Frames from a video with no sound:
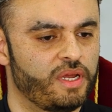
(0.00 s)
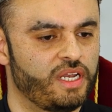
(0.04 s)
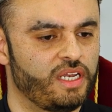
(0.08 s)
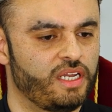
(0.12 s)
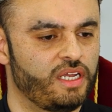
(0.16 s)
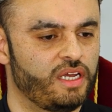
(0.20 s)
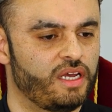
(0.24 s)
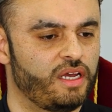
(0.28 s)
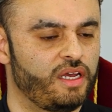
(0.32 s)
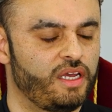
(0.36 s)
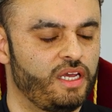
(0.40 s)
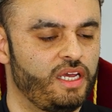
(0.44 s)
and
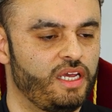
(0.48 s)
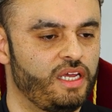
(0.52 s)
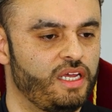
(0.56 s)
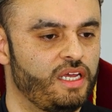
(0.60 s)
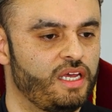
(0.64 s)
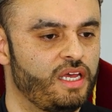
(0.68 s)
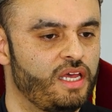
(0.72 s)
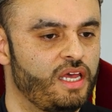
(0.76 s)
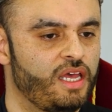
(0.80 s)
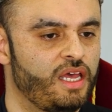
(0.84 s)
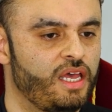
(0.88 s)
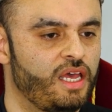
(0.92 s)

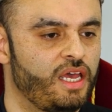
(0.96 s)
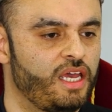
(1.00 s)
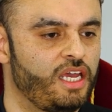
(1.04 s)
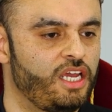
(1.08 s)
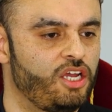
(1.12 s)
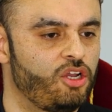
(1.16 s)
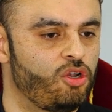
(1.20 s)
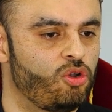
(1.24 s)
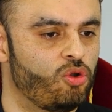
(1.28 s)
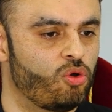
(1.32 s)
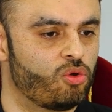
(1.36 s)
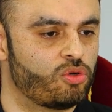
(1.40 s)

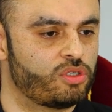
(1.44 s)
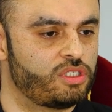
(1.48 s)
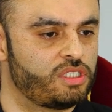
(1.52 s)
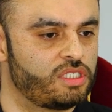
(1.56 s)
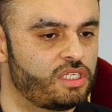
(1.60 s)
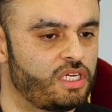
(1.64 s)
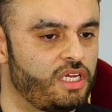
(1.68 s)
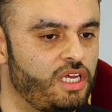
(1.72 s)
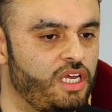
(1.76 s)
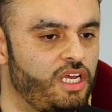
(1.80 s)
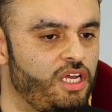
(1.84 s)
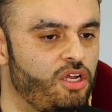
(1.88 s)
he
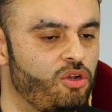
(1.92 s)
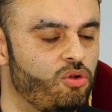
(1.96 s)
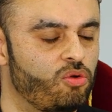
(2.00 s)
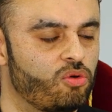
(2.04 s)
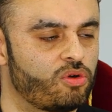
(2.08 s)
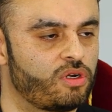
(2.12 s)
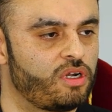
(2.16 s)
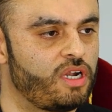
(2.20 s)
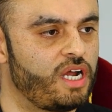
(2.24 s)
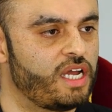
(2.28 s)
looked